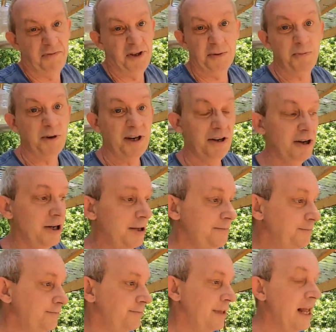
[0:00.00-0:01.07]
Feels pretty
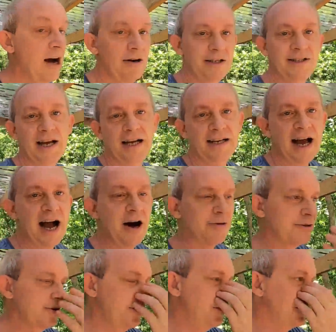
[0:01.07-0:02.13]
good. Now inside the
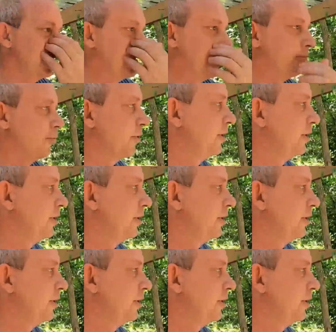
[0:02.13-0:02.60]
house, you don't get that